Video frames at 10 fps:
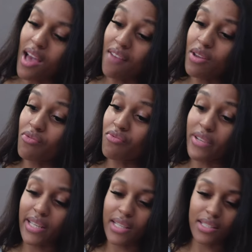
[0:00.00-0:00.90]
I've been
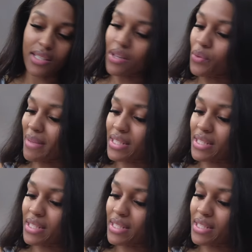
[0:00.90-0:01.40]
really consistent with my